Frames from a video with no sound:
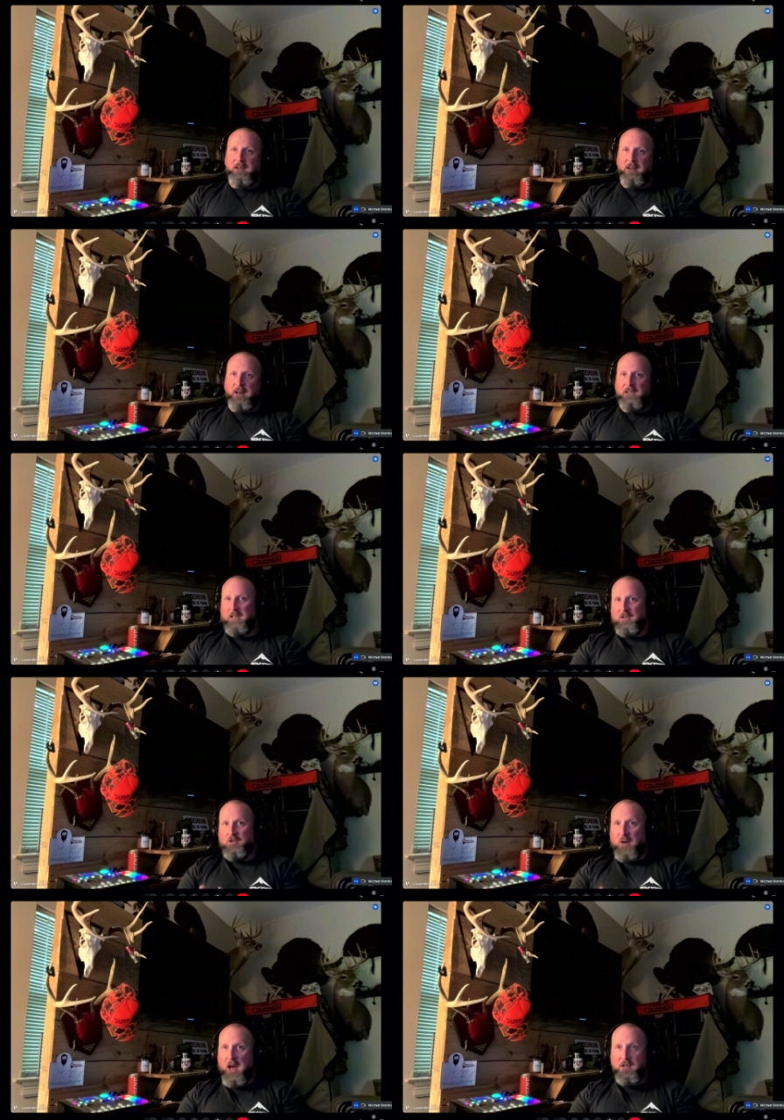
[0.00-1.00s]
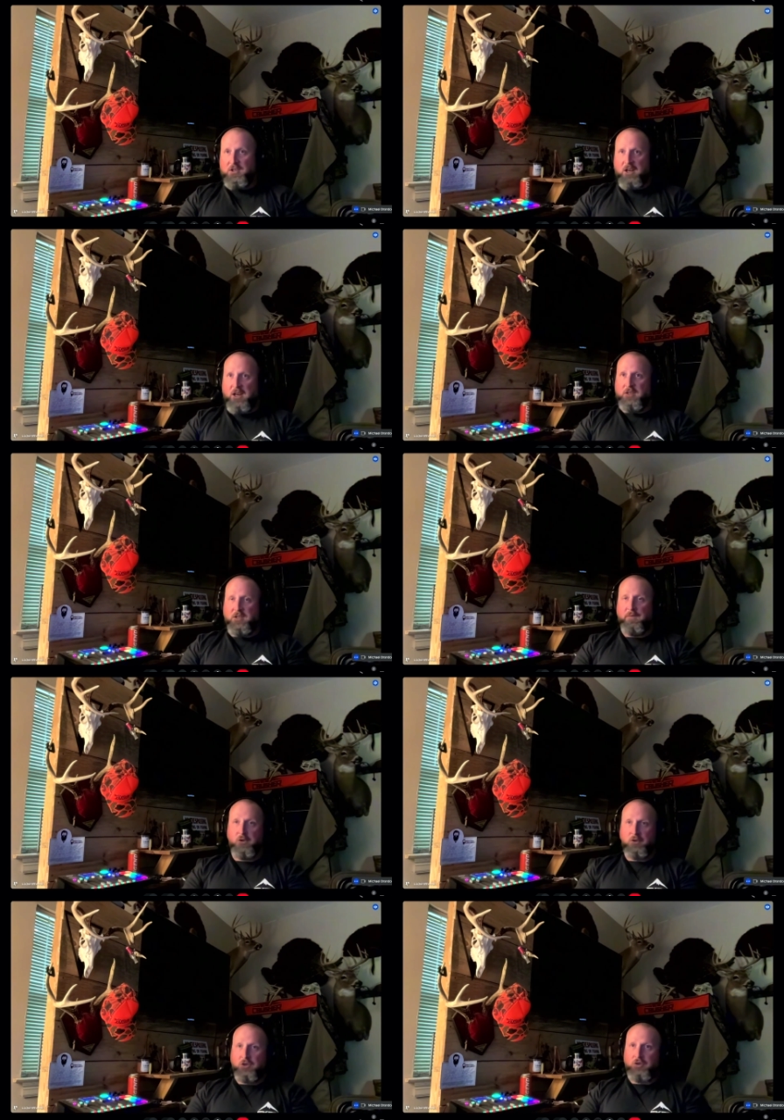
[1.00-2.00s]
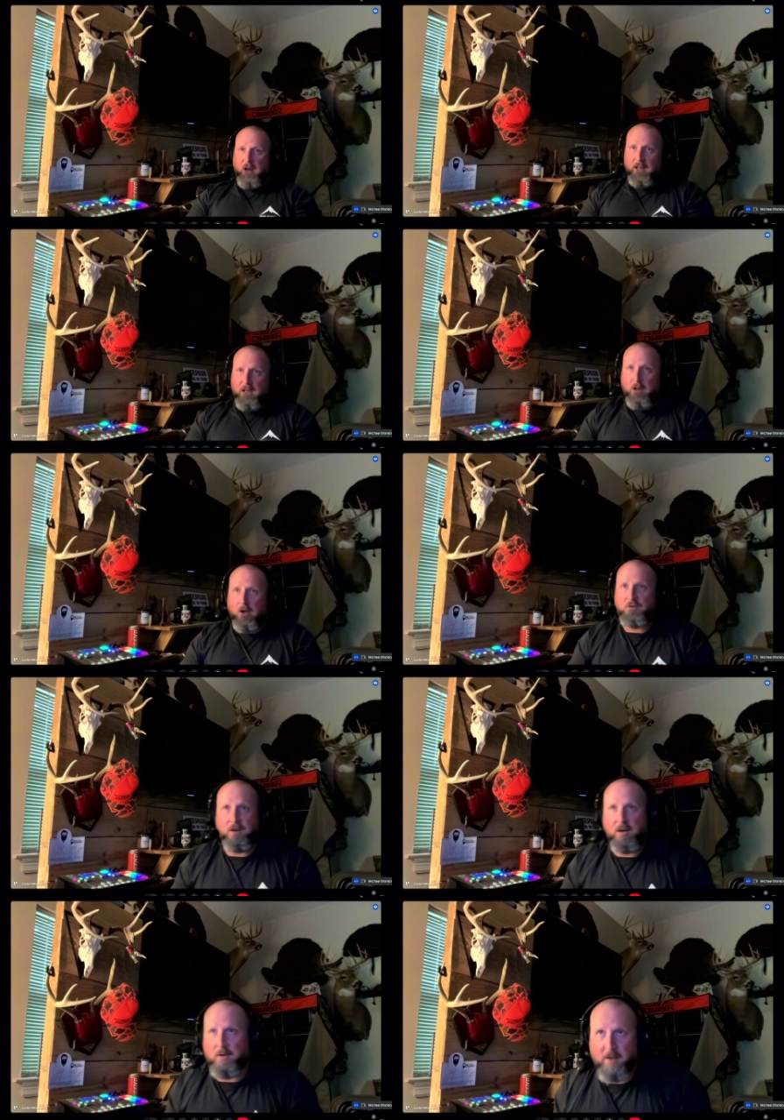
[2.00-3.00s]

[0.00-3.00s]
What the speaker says: Like I said, the strategy changes. If you're just trying to get close to deer,